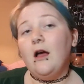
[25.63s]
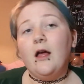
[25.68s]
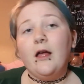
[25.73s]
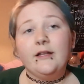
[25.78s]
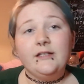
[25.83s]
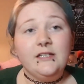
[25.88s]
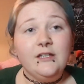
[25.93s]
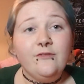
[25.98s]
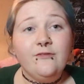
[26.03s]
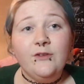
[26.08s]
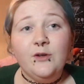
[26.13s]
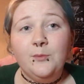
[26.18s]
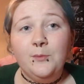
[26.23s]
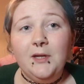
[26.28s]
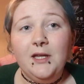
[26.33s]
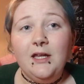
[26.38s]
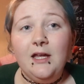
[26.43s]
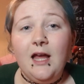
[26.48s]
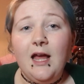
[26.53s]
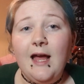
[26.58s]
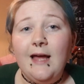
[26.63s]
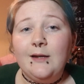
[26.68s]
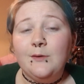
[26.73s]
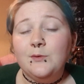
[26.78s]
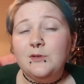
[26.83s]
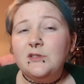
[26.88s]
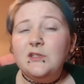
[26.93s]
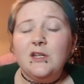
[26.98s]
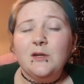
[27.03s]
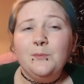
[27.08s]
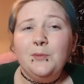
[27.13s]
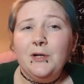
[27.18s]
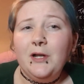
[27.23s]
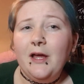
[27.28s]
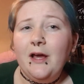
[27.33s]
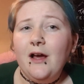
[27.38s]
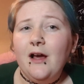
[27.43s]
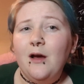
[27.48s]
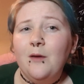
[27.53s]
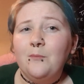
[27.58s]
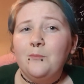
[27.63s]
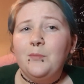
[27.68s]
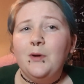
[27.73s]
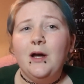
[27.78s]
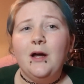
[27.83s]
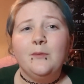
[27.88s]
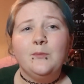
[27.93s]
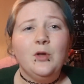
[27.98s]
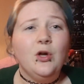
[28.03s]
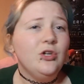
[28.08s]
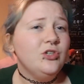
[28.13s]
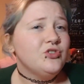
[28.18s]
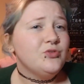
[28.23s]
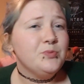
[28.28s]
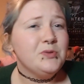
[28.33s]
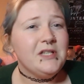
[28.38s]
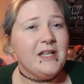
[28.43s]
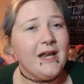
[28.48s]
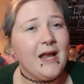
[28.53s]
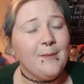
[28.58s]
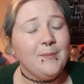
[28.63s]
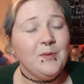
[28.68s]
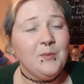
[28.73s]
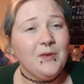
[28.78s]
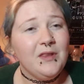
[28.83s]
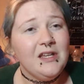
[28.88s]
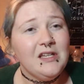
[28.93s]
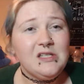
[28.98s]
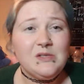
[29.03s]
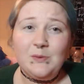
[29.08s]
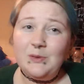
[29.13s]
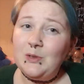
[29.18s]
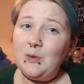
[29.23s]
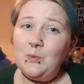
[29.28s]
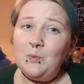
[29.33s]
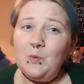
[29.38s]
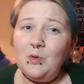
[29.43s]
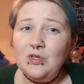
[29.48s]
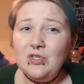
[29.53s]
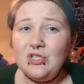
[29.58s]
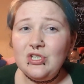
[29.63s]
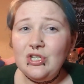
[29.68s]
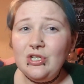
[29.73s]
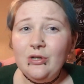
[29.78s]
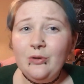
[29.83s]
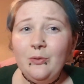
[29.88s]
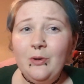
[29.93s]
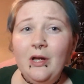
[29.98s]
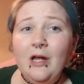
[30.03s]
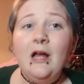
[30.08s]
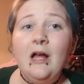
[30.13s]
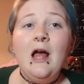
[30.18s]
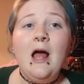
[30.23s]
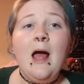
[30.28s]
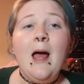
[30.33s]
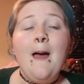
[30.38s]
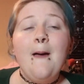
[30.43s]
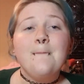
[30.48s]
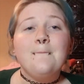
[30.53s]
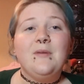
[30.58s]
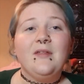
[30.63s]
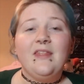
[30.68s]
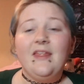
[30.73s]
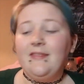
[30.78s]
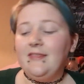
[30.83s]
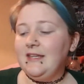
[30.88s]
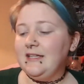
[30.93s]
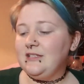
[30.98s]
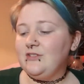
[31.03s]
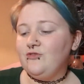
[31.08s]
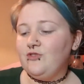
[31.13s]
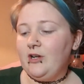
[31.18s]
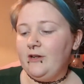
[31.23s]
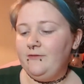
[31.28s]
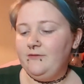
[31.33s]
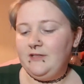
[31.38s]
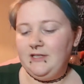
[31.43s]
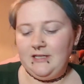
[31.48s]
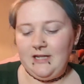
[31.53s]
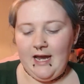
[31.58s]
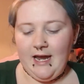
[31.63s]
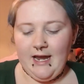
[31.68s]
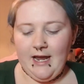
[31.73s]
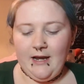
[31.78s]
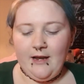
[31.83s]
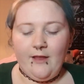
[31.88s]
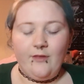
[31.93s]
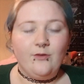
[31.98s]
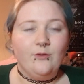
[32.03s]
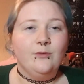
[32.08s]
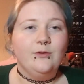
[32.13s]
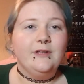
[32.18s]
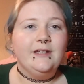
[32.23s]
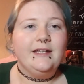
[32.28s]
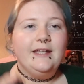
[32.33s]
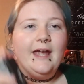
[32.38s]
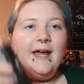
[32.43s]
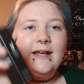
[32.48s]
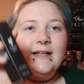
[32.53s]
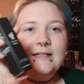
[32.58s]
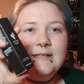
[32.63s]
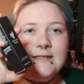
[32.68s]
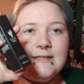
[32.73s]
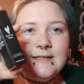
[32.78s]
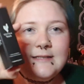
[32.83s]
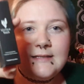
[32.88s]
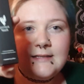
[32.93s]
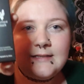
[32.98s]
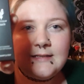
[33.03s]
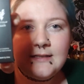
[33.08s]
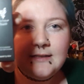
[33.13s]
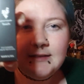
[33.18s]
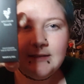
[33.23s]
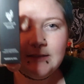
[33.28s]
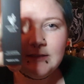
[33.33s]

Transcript: I did film it and I was going to put it up, but I'm not 100% happy with it, so I don't want to. But then this arrived today and I thought, yes,